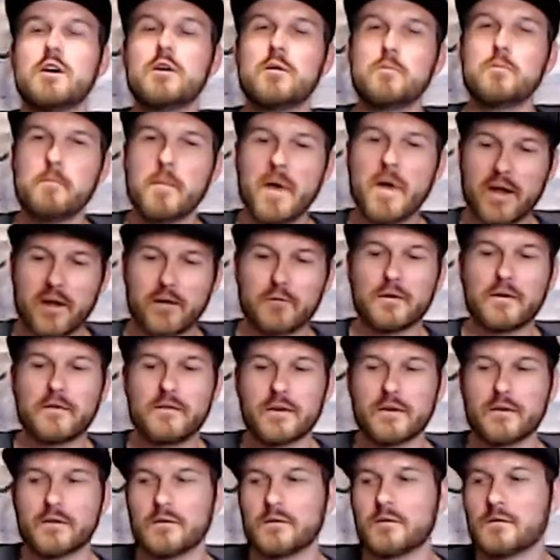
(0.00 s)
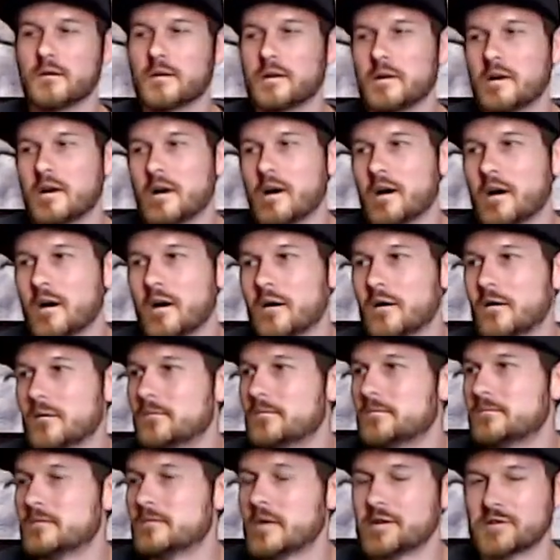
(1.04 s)
mega review
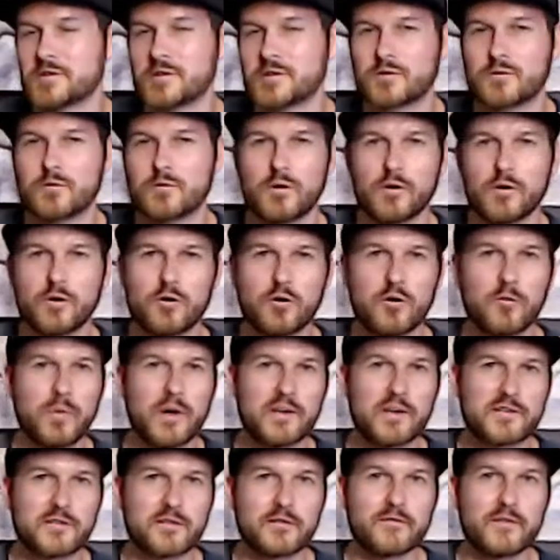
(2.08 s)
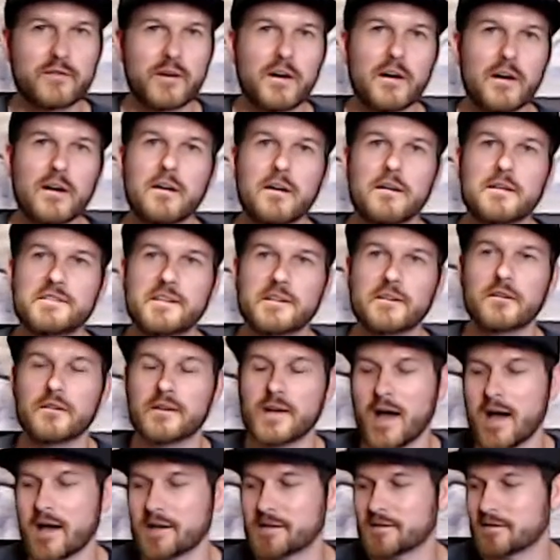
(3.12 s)
and score a whole bunch of single
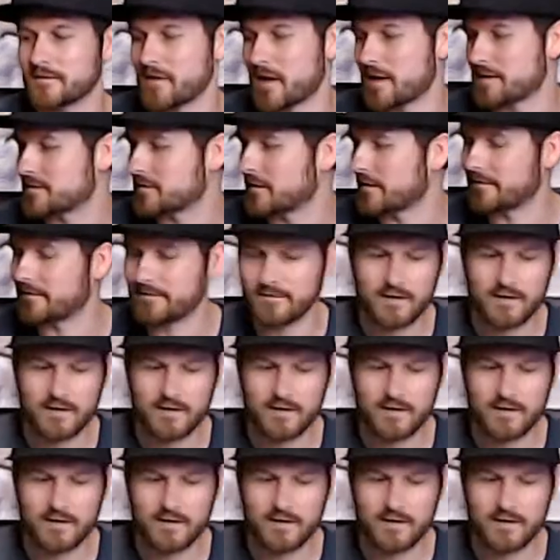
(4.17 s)
casks of that stuff.